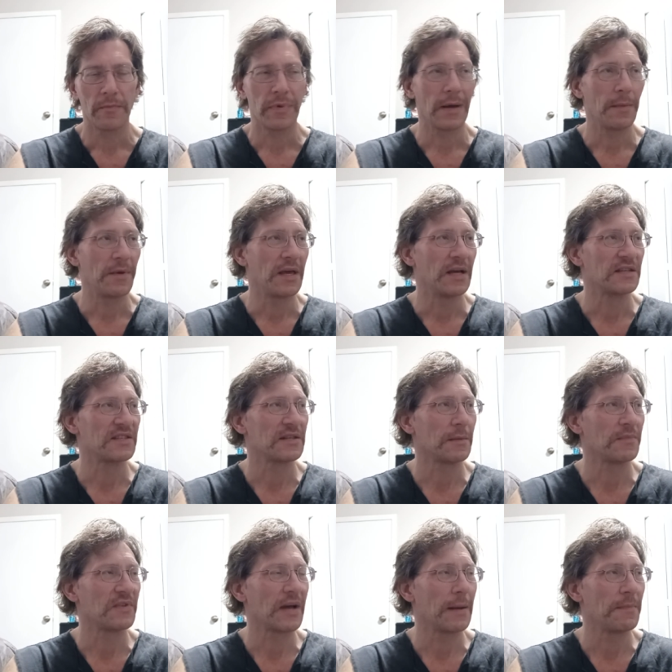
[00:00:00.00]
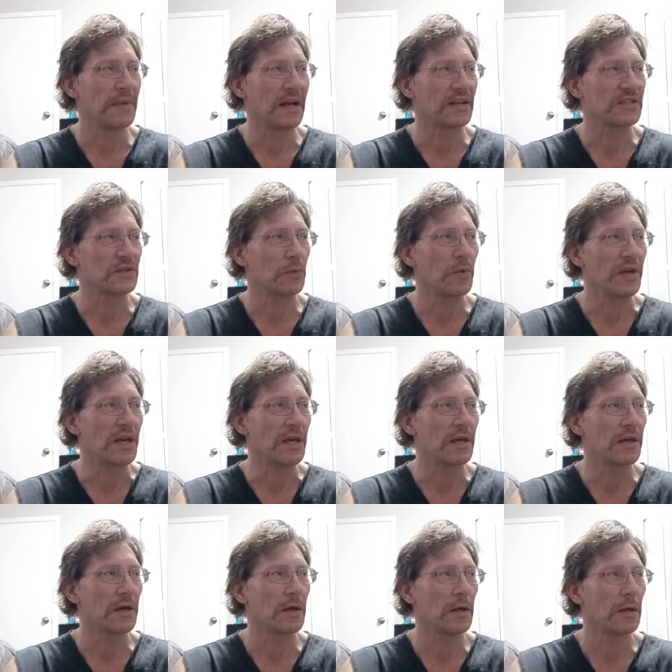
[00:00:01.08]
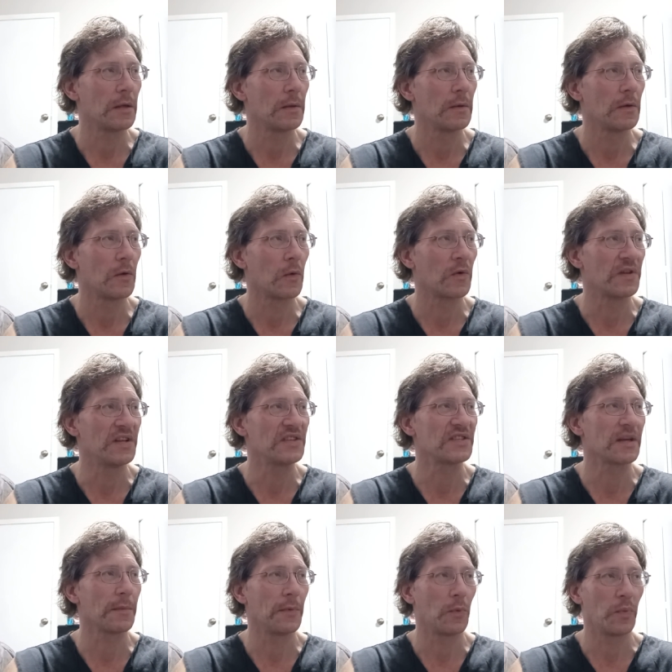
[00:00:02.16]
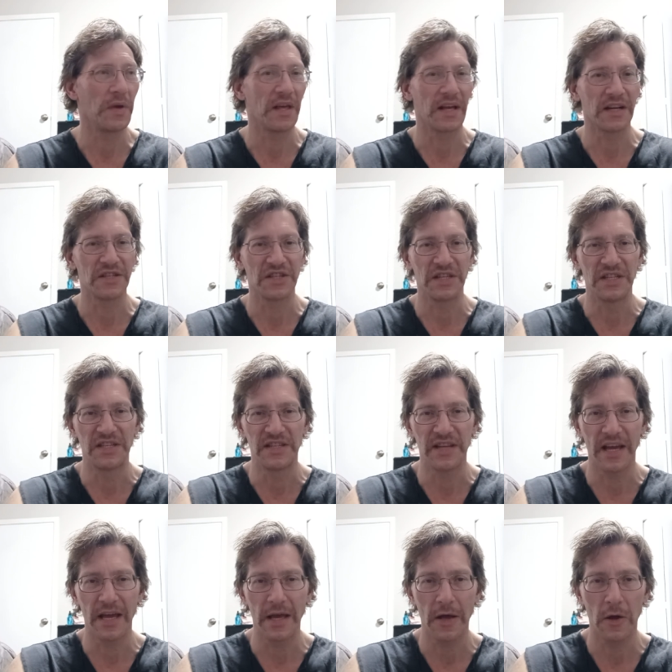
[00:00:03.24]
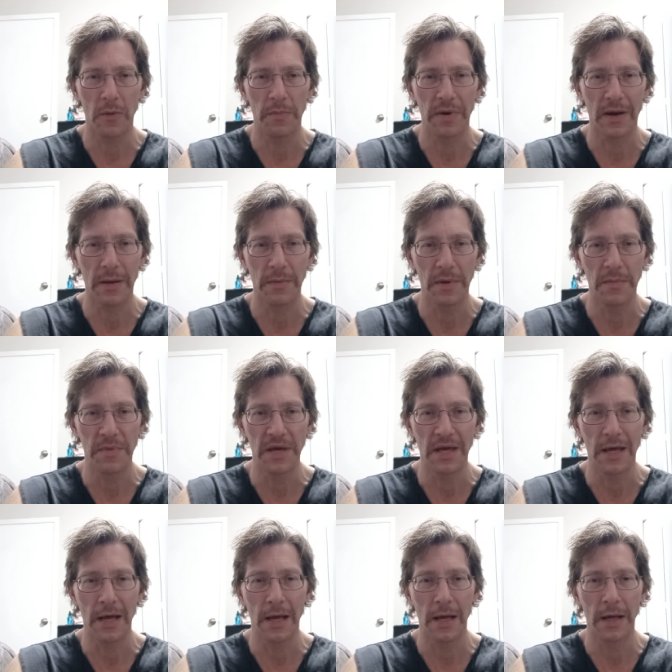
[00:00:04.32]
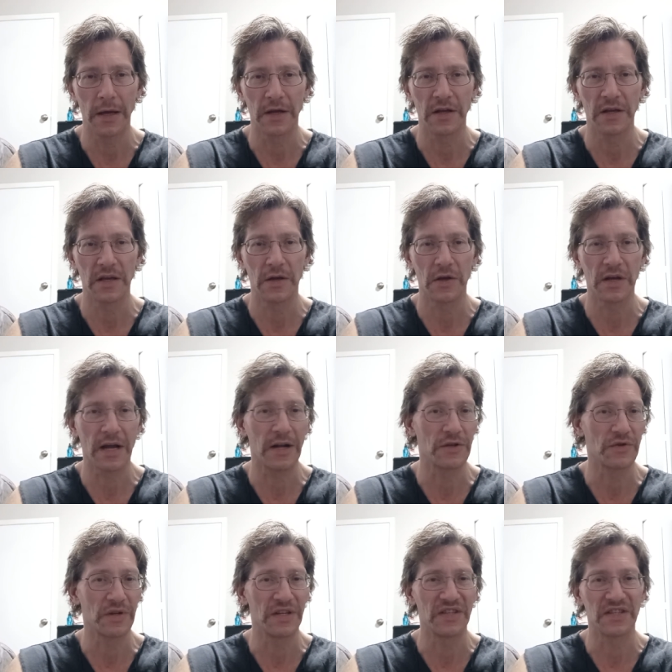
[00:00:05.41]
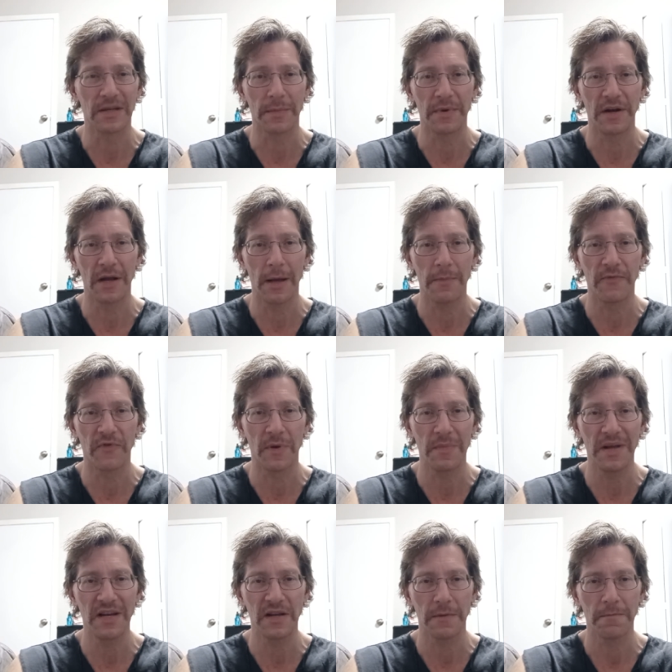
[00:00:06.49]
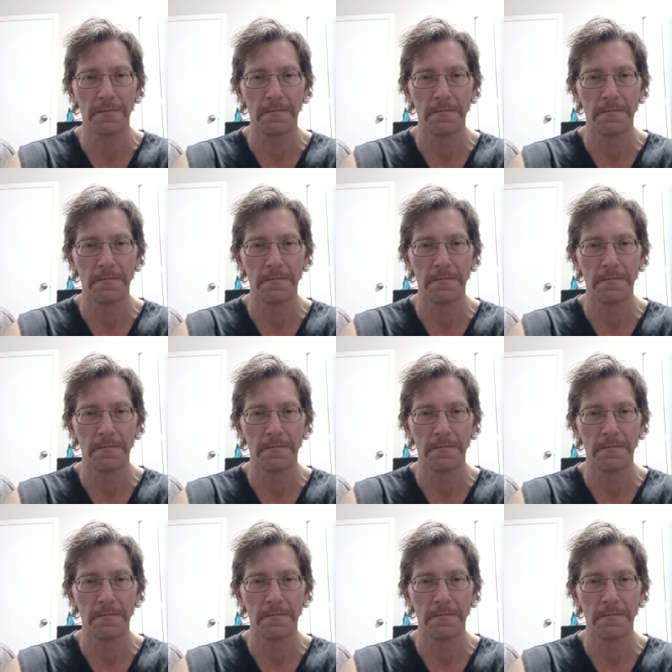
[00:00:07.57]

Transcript: Probably uh, sometime next week, or this coming week I should say, I'll probably be uh, conjuring something up from it.